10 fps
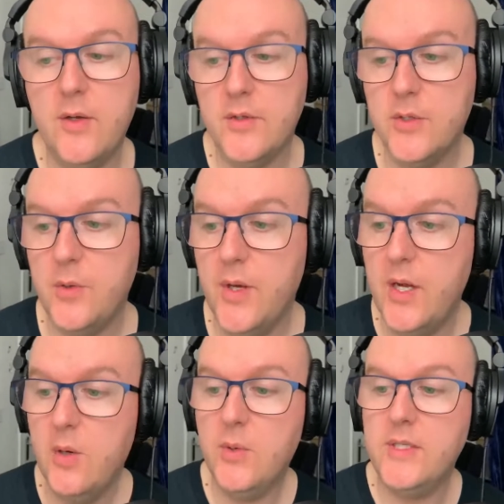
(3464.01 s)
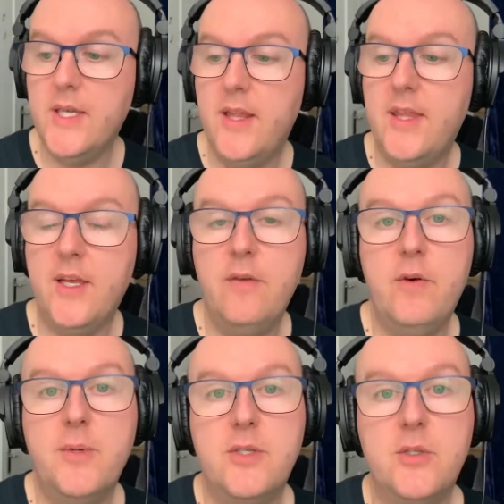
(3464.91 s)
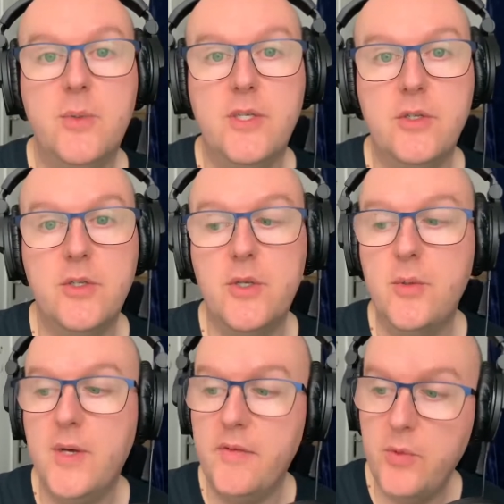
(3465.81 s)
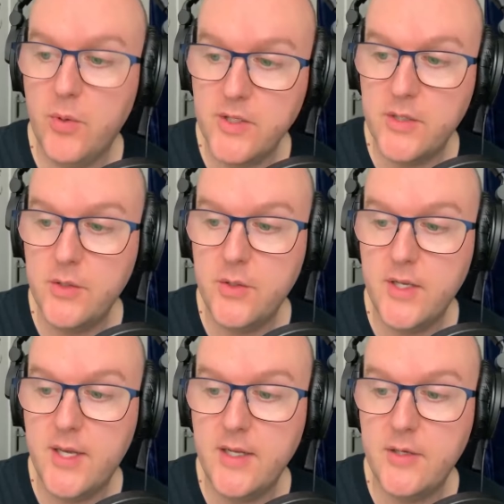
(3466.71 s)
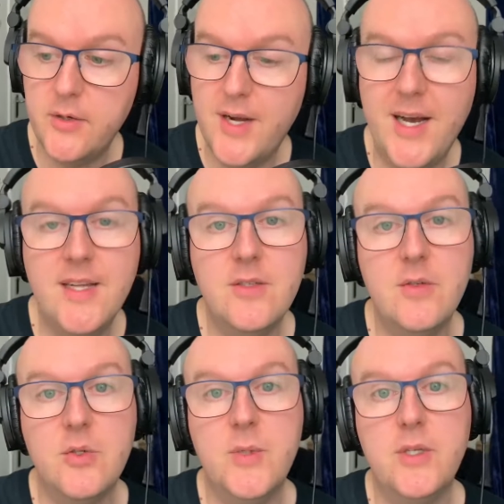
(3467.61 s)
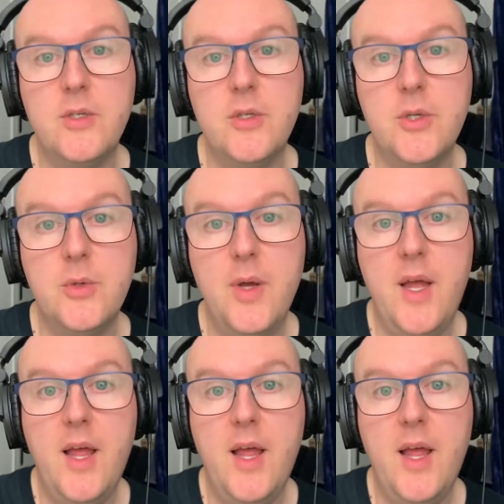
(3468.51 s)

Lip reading: So once again, thank you very much to Switcher Studio, and if you want to get your hands on Switcher Studio,